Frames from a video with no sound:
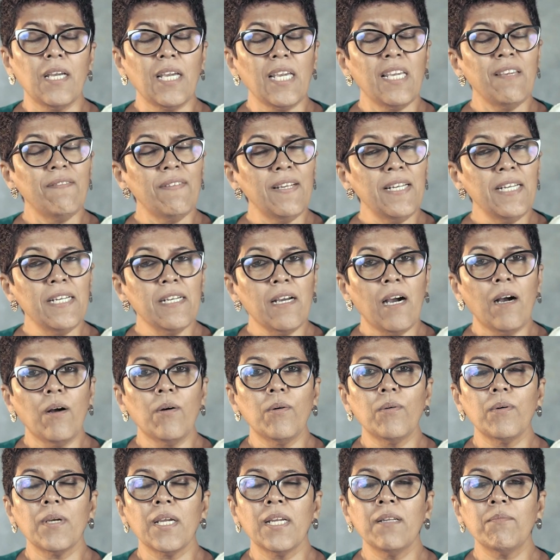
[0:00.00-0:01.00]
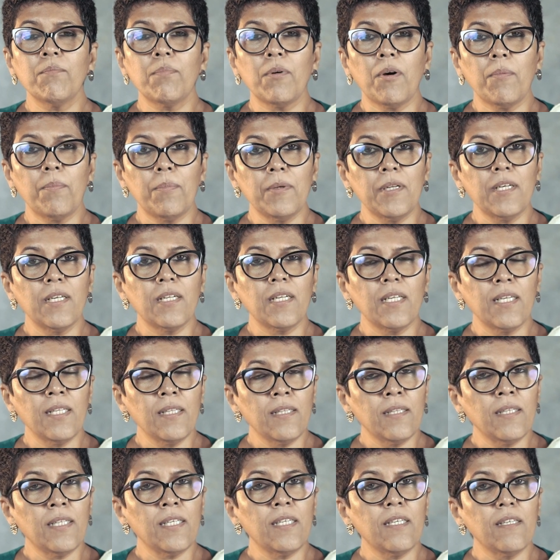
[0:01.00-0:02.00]
Even now, in popular
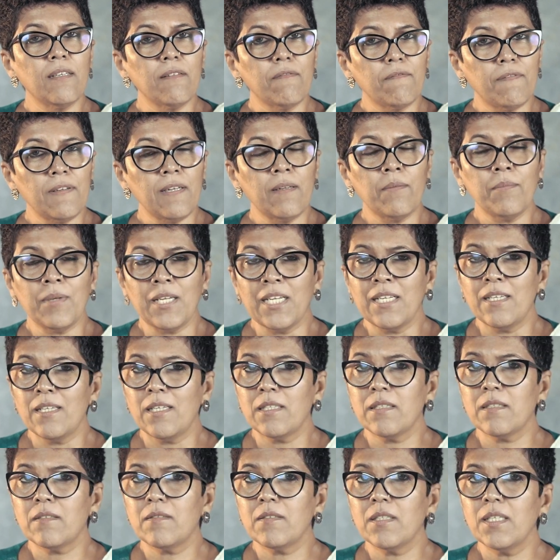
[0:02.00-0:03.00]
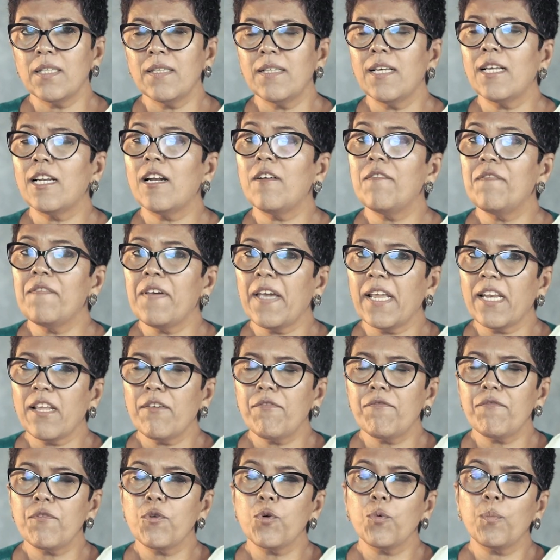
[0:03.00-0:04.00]
Hindi film industry, there are very
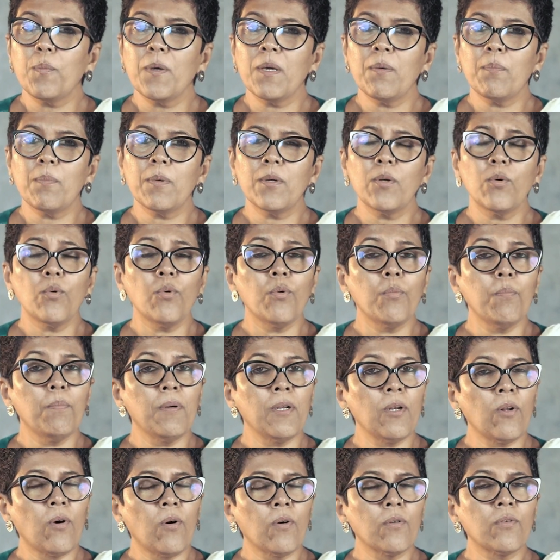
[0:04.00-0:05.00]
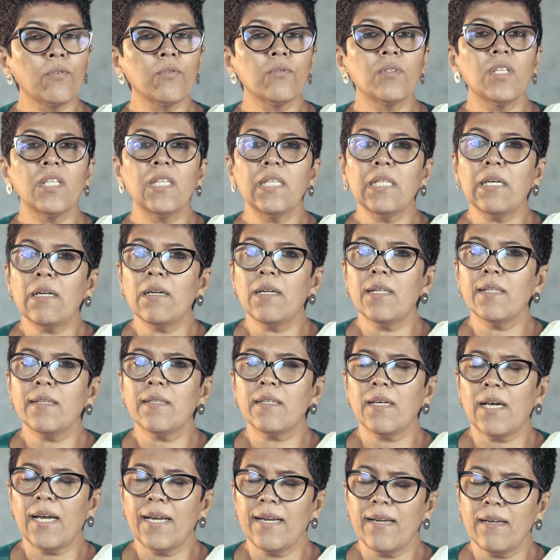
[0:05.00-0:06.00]
few people who belong to the
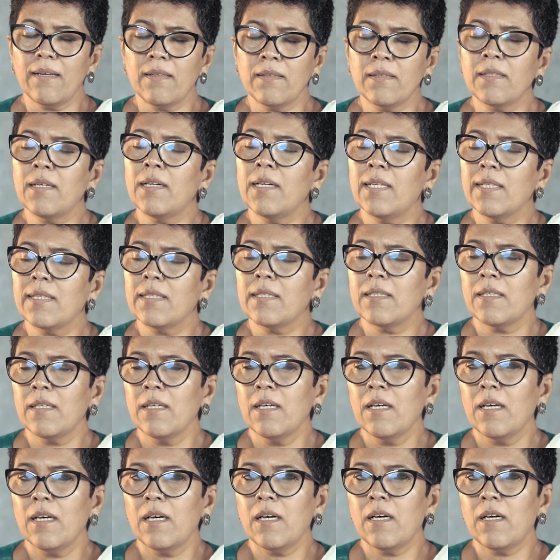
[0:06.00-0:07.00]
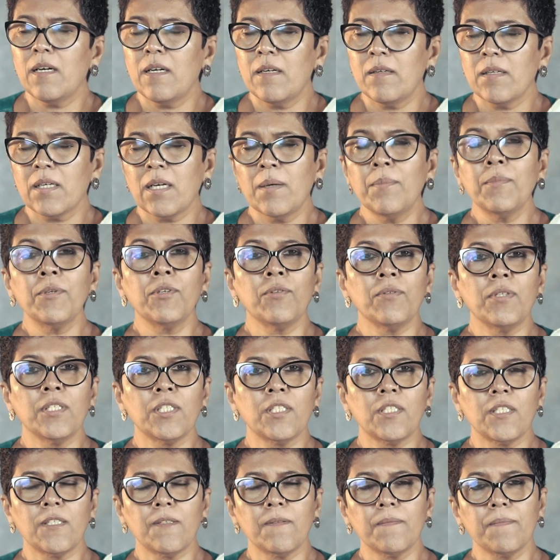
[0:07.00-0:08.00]
Dalit
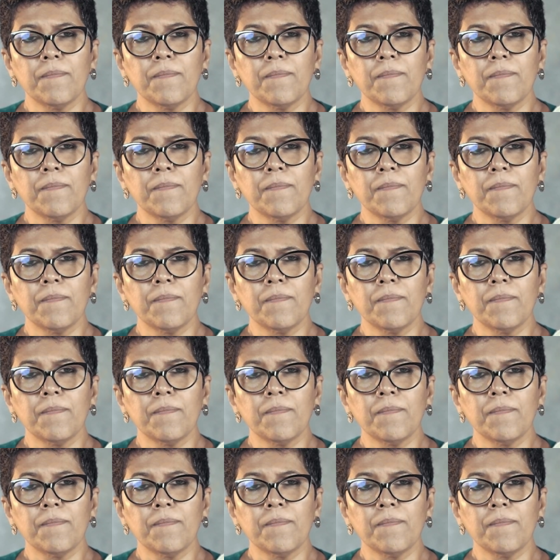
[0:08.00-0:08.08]
community.